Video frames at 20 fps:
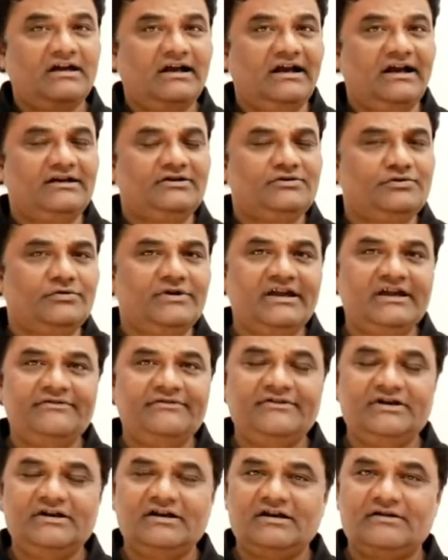And today
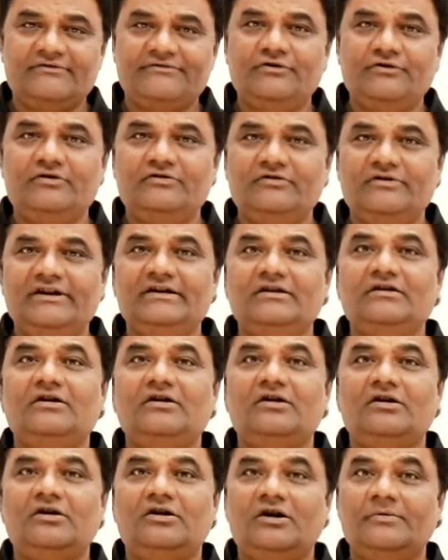we are
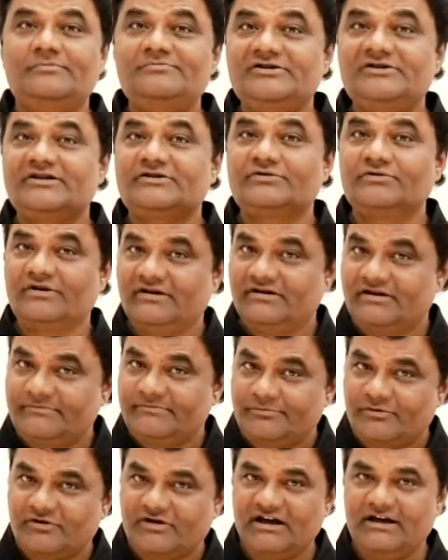following
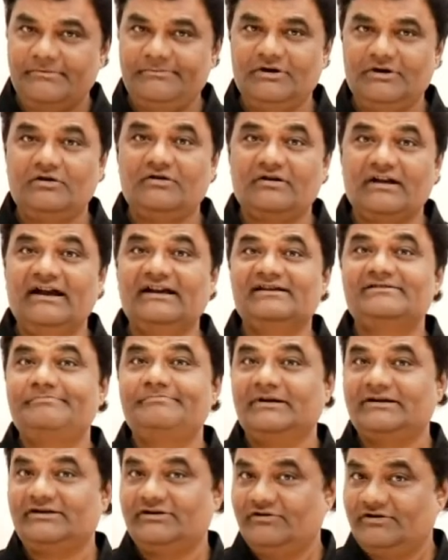object-oriented programming or
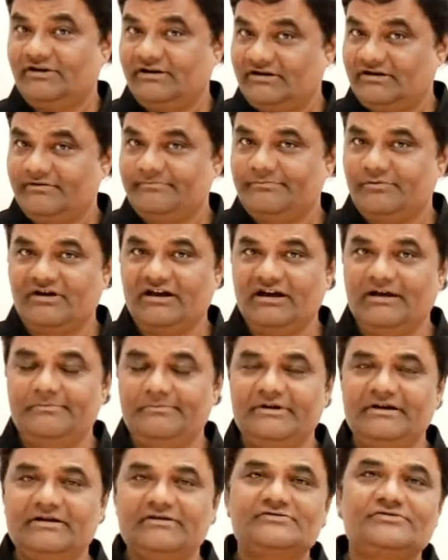aspect-oriented
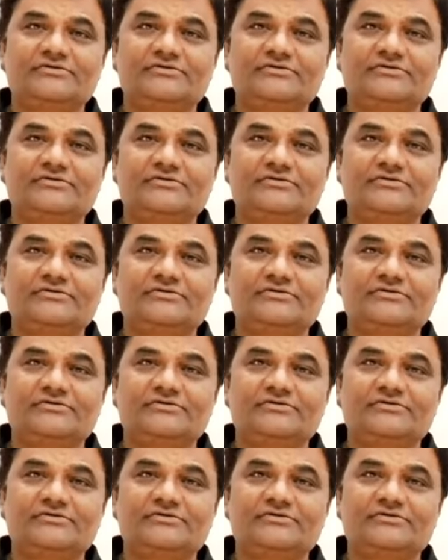programming,